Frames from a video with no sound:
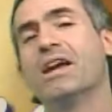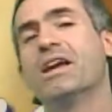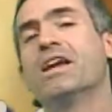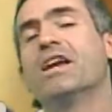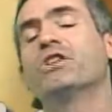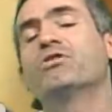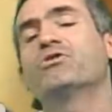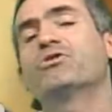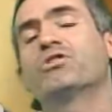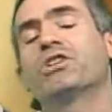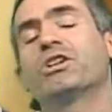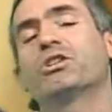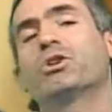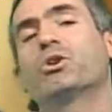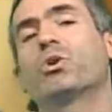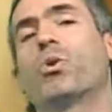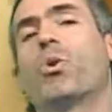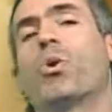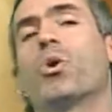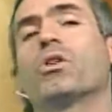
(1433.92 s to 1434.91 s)
Interesting
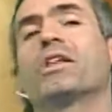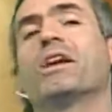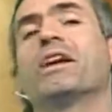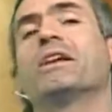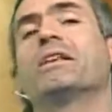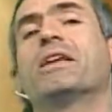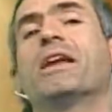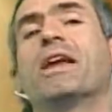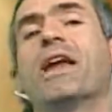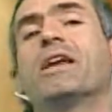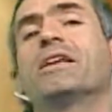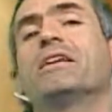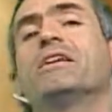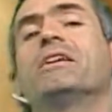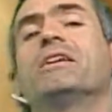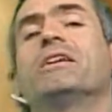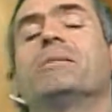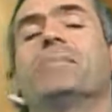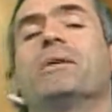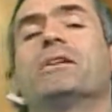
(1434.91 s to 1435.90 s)
to correlate
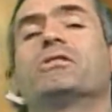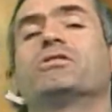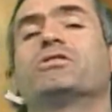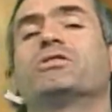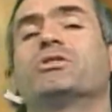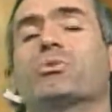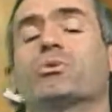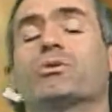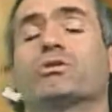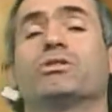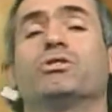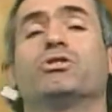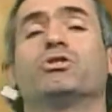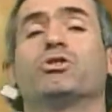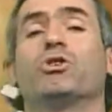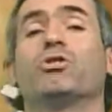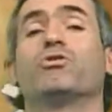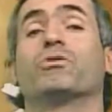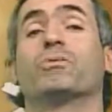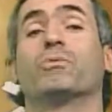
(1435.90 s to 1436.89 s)
ADD and mental disorders in
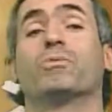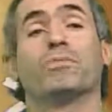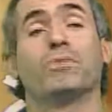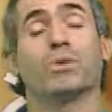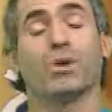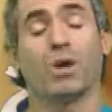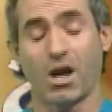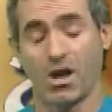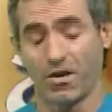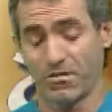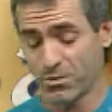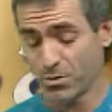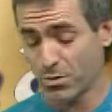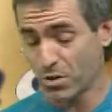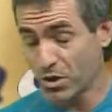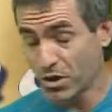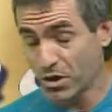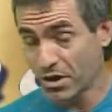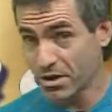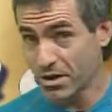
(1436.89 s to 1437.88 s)
children. Often we
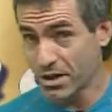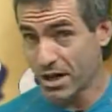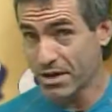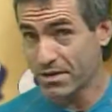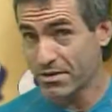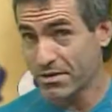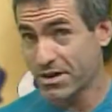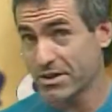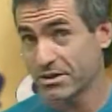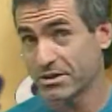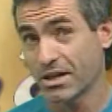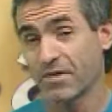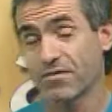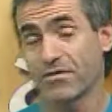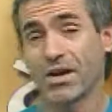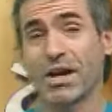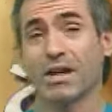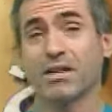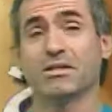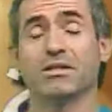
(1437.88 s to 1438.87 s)
look at a lot of things like
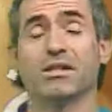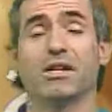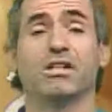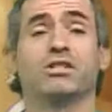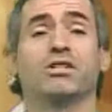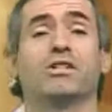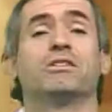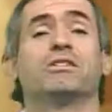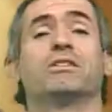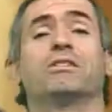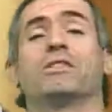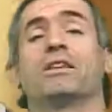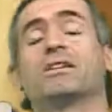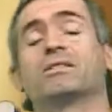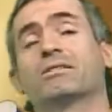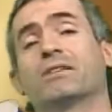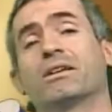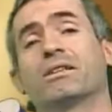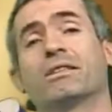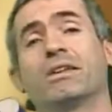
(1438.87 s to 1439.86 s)
vaccinations and
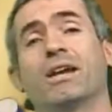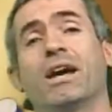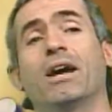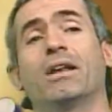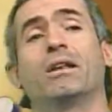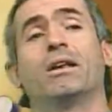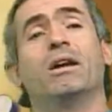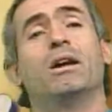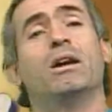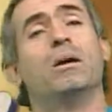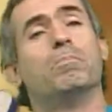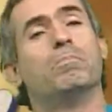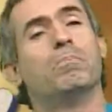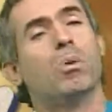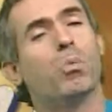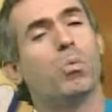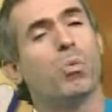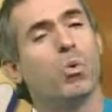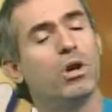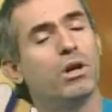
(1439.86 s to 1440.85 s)
things like that,
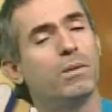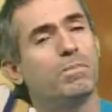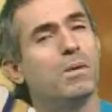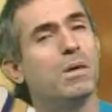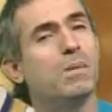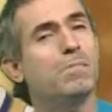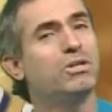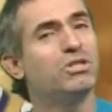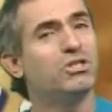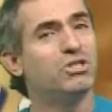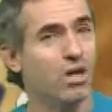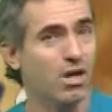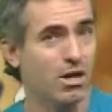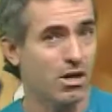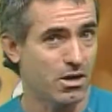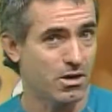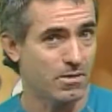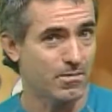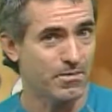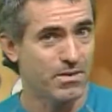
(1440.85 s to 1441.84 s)
but would it be
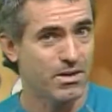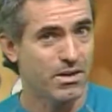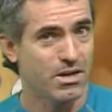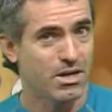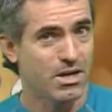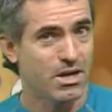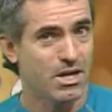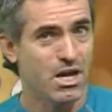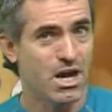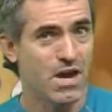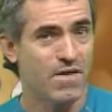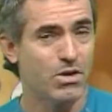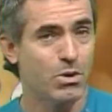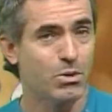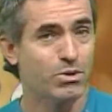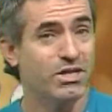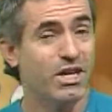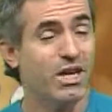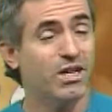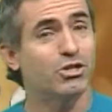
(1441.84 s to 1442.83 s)
bizarre if
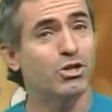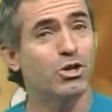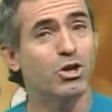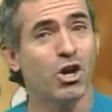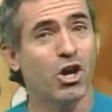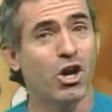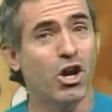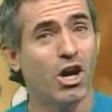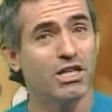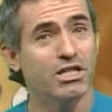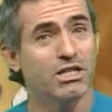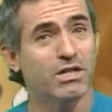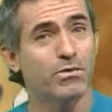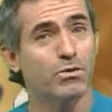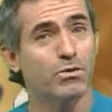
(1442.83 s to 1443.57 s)
there was actually a causative